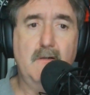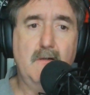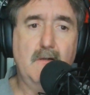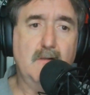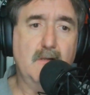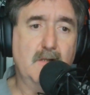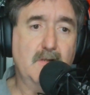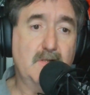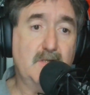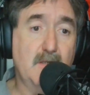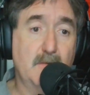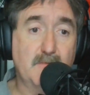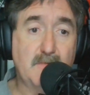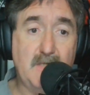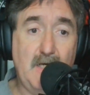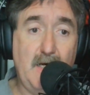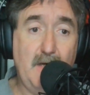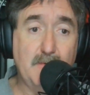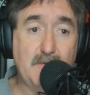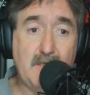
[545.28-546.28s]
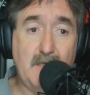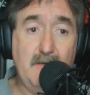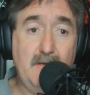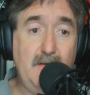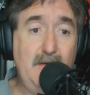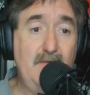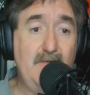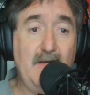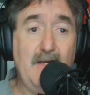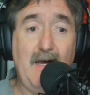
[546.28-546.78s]
There's some jobs that
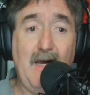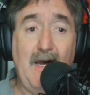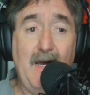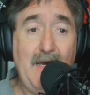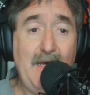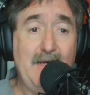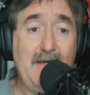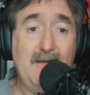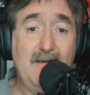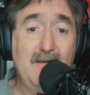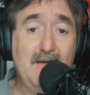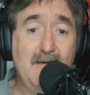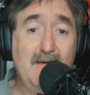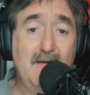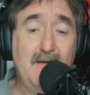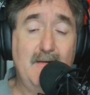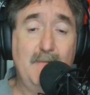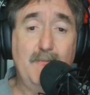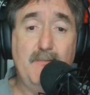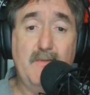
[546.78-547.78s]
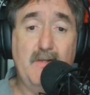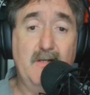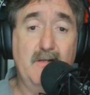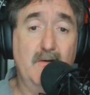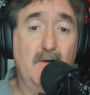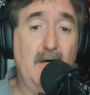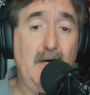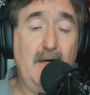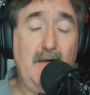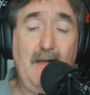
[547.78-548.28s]
even I'd
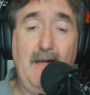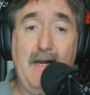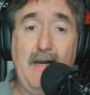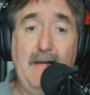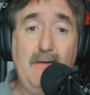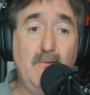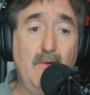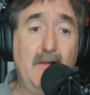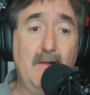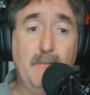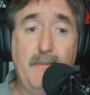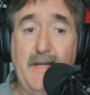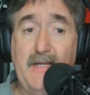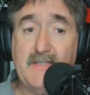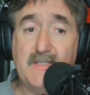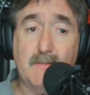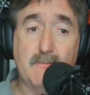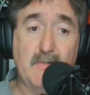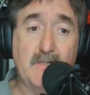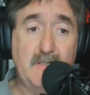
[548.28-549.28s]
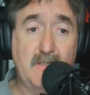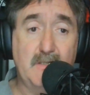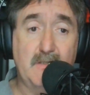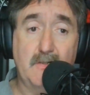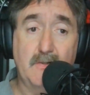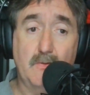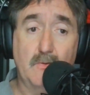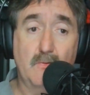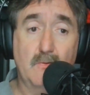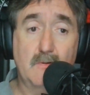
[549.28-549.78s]
rather pay somebody to
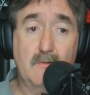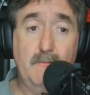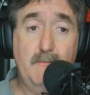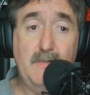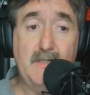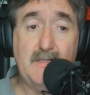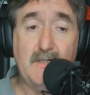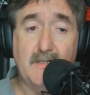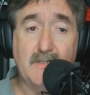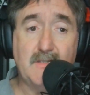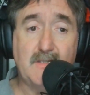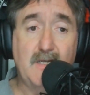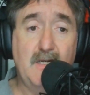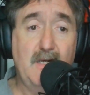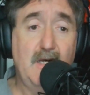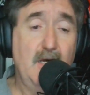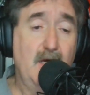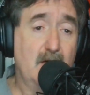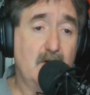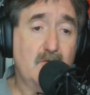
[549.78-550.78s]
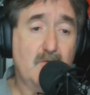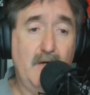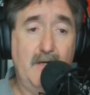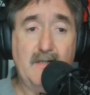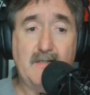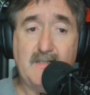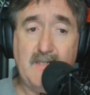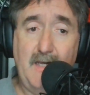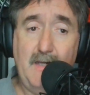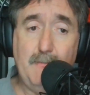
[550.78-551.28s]
do because great
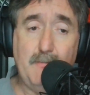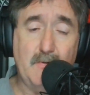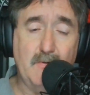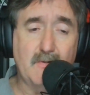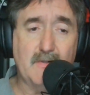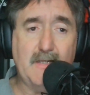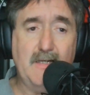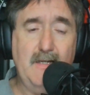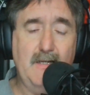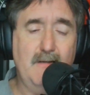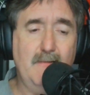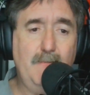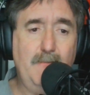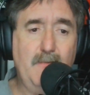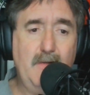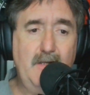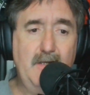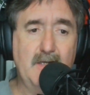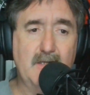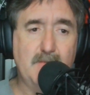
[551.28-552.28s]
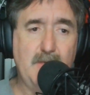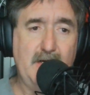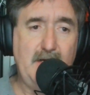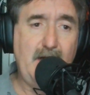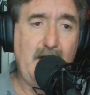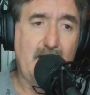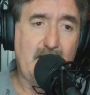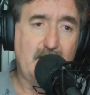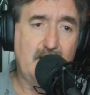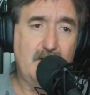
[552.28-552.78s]
example again is my
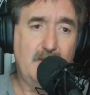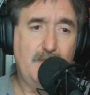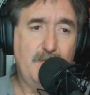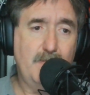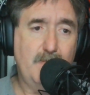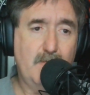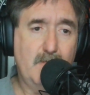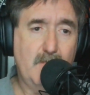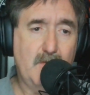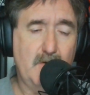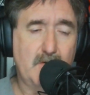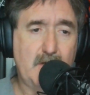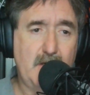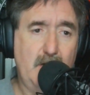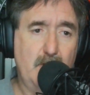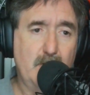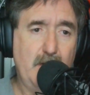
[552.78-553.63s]
deck. Okay.